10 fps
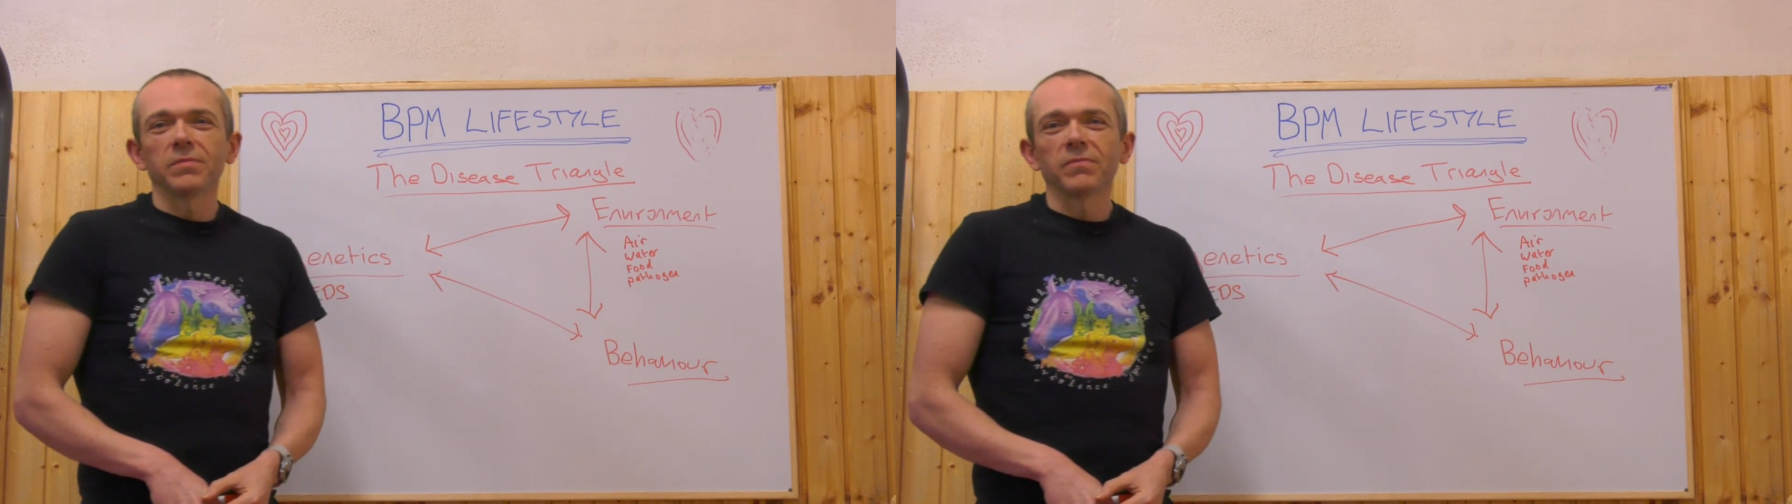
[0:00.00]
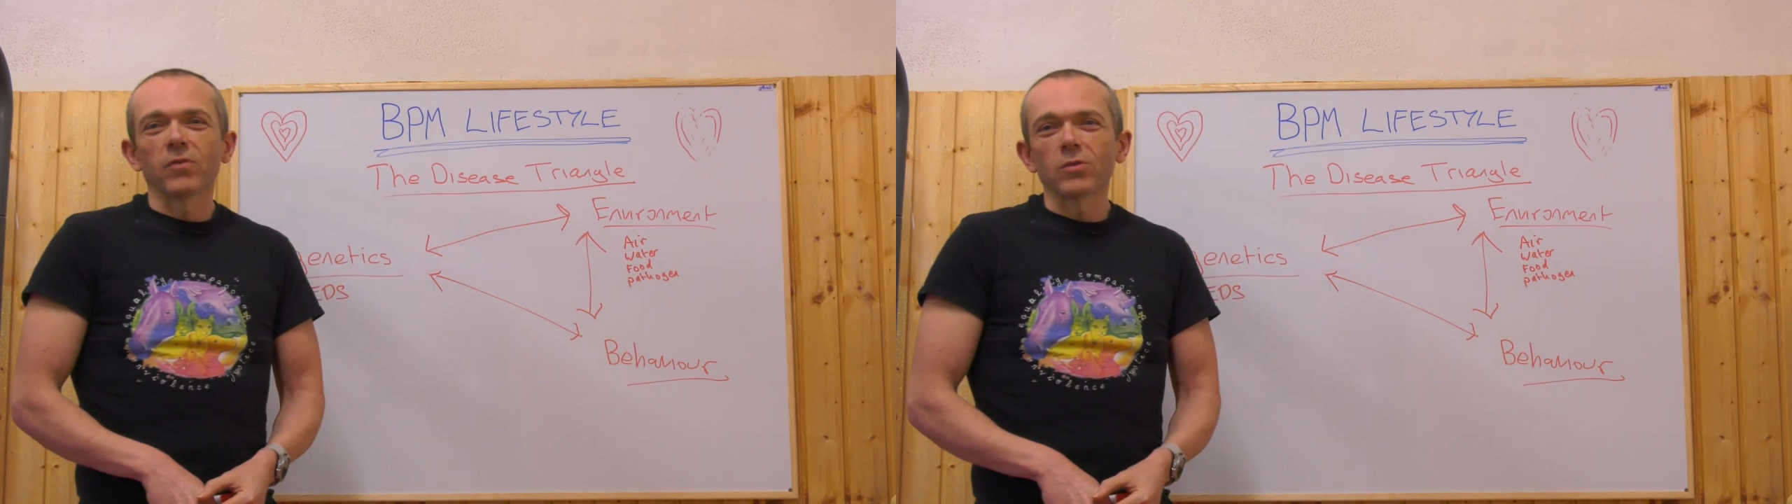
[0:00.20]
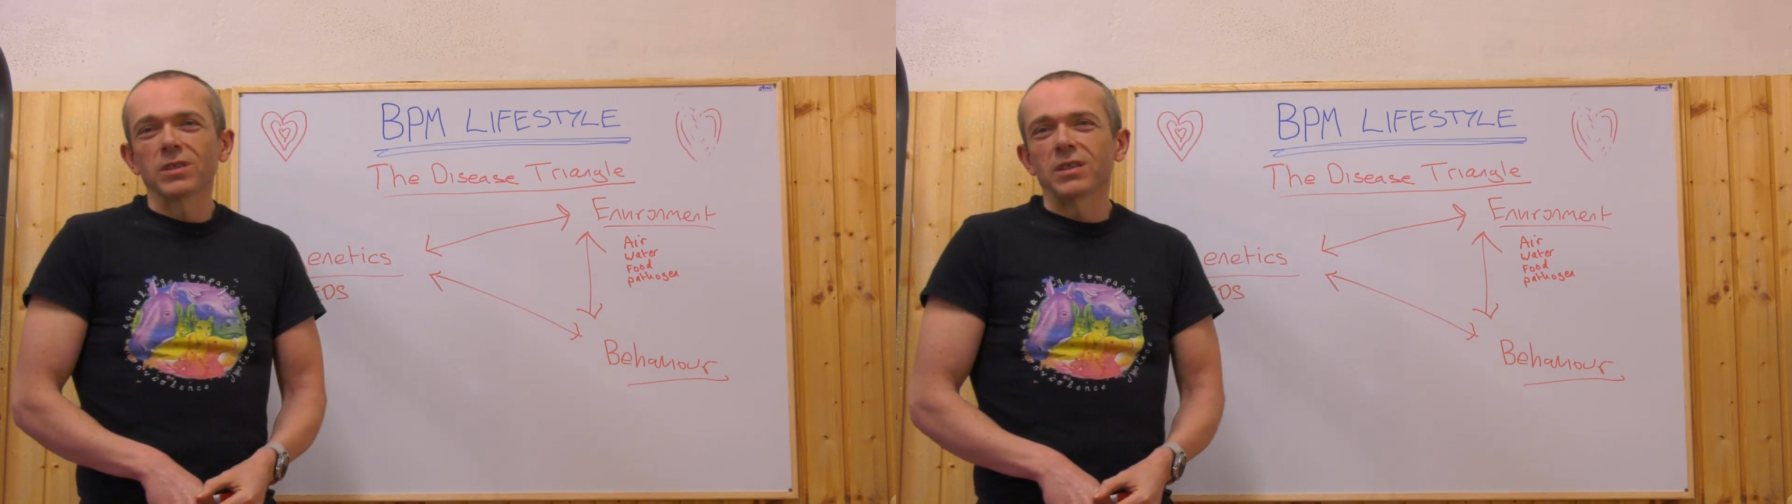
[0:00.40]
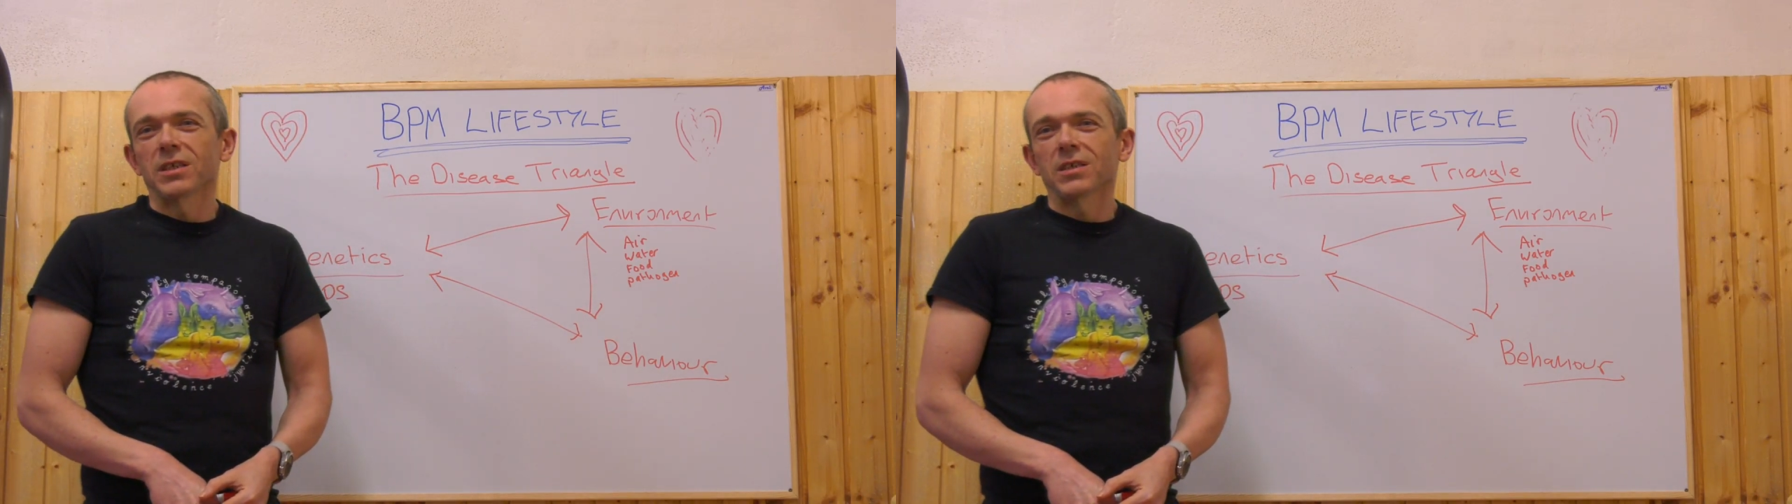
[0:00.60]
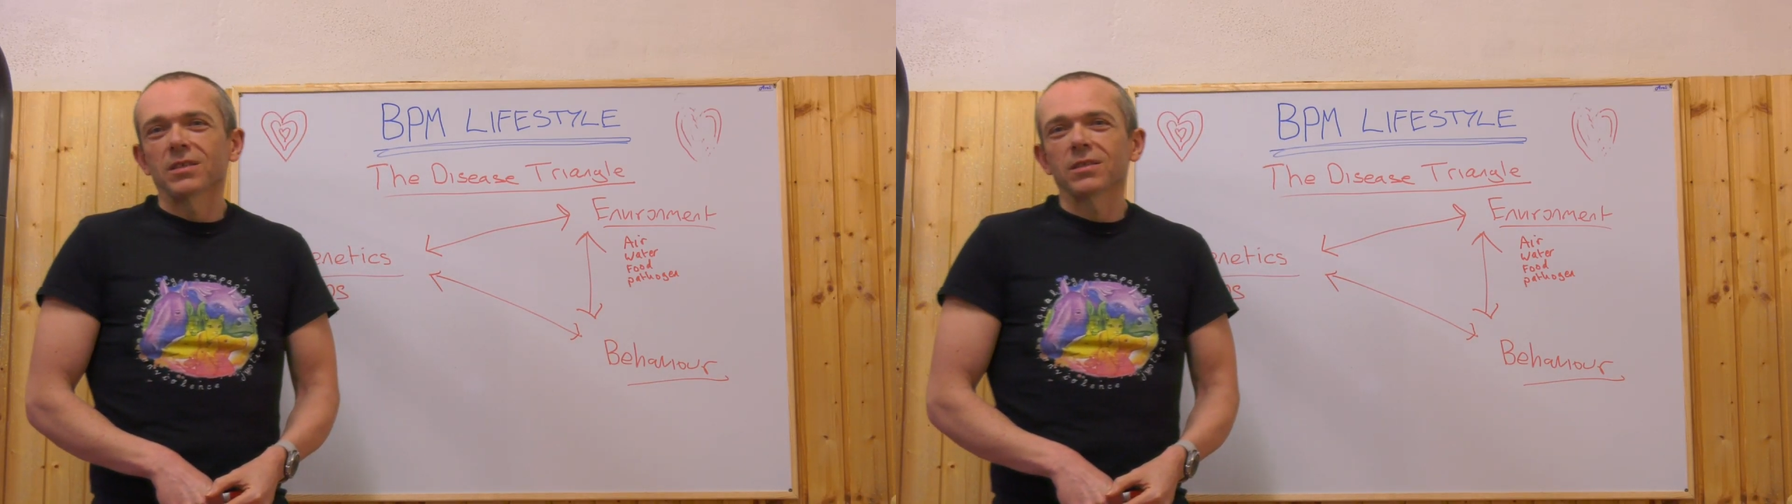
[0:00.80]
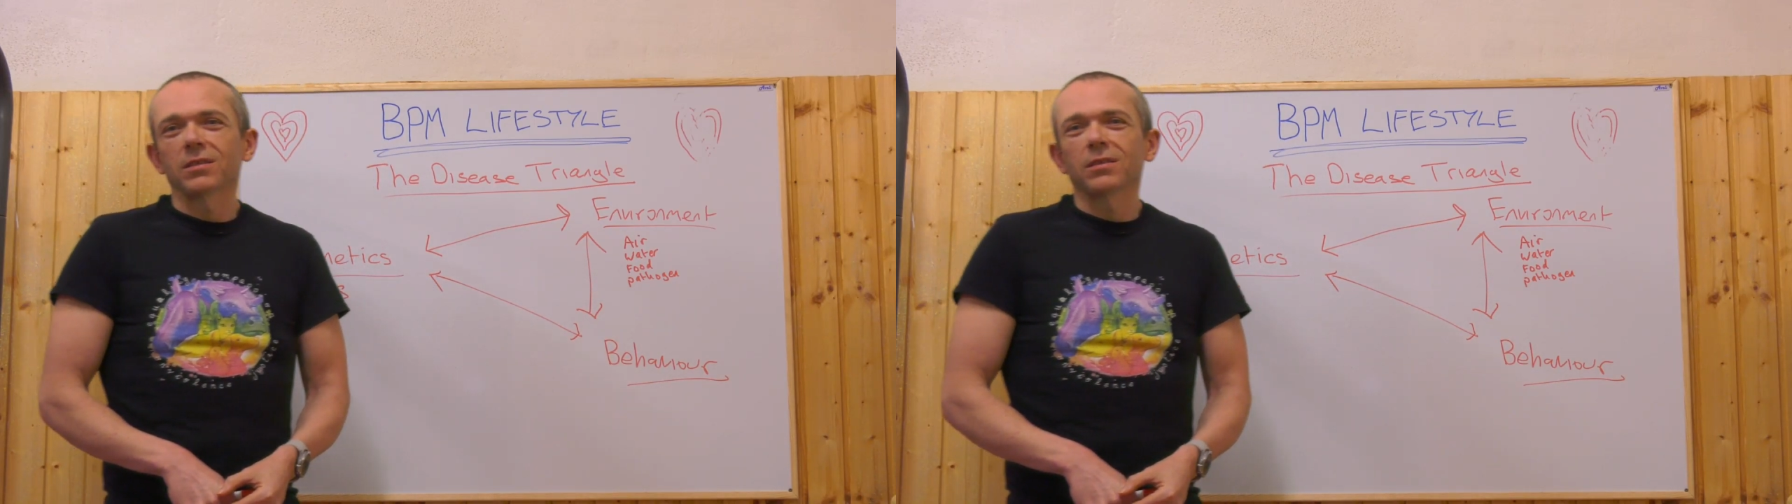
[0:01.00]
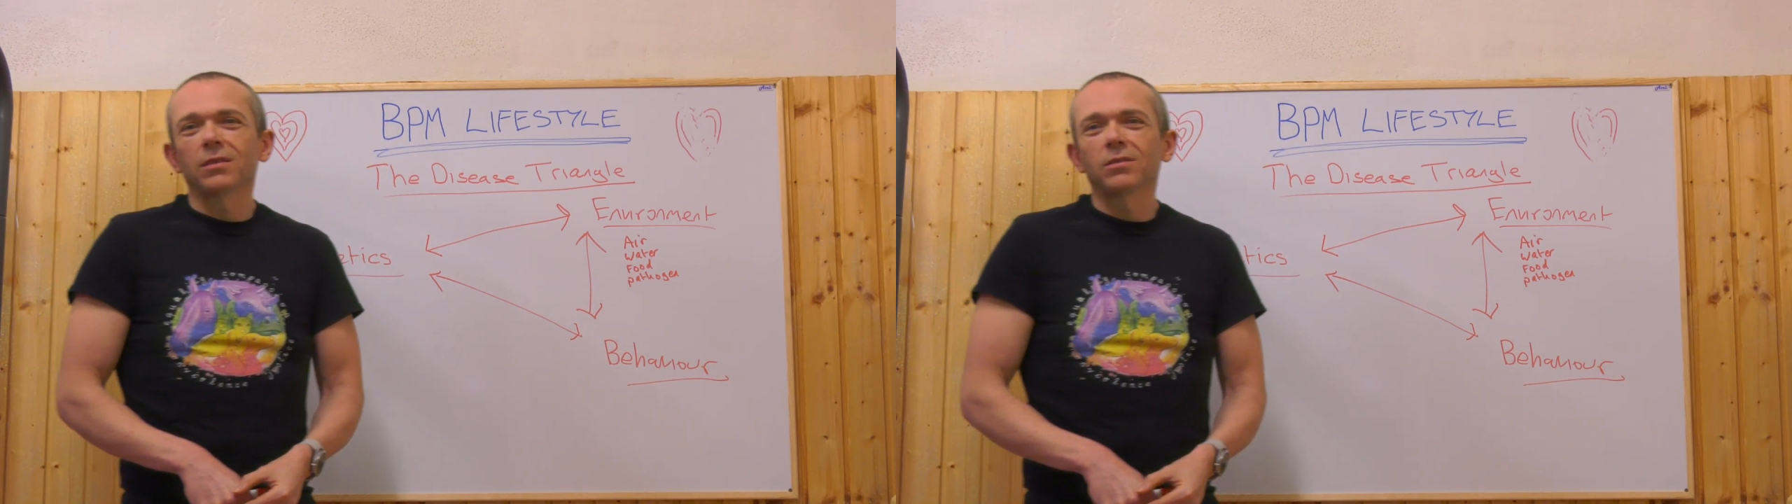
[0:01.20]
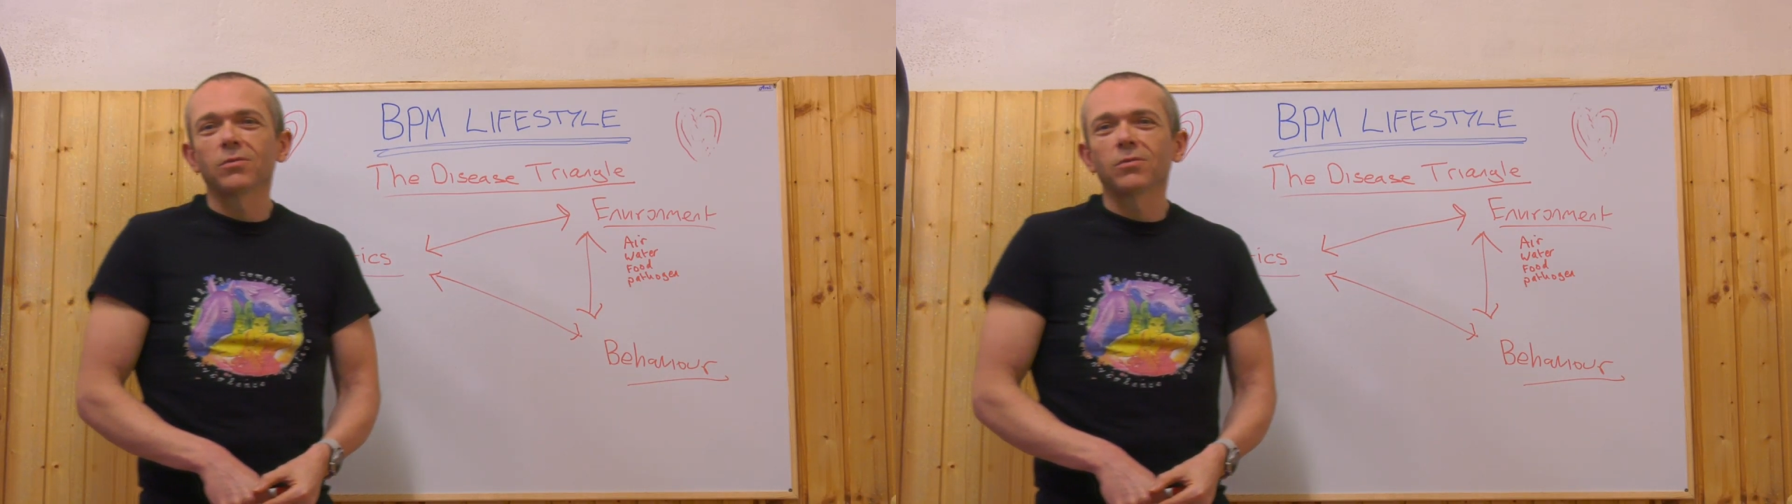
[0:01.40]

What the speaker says: 40 years,